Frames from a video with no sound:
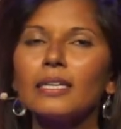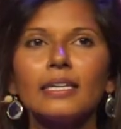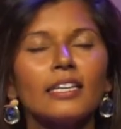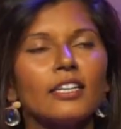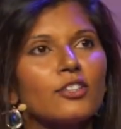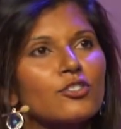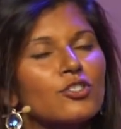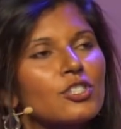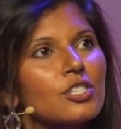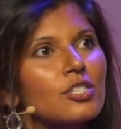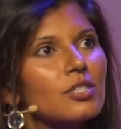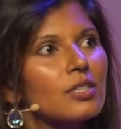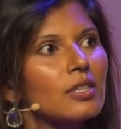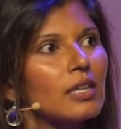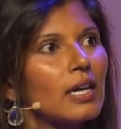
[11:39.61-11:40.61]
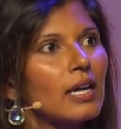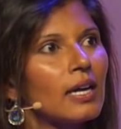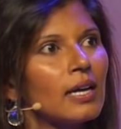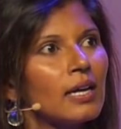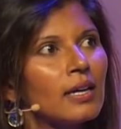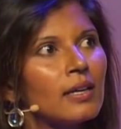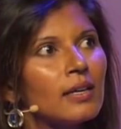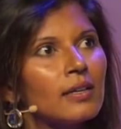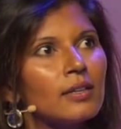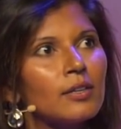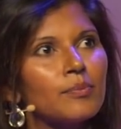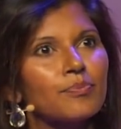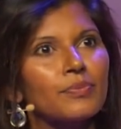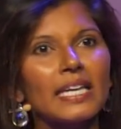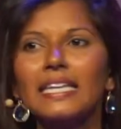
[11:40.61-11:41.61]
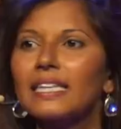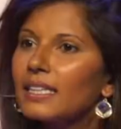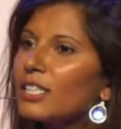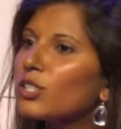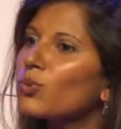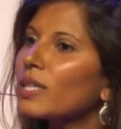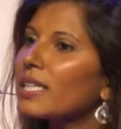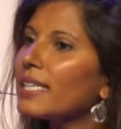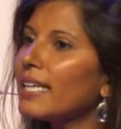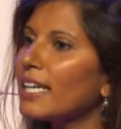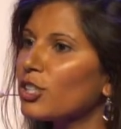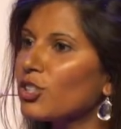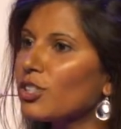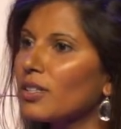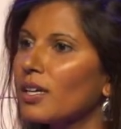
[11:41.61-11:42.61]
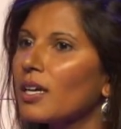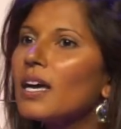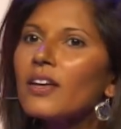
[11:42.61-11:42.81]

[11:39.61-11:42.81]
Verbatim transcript: It's. uh, it leads with connection.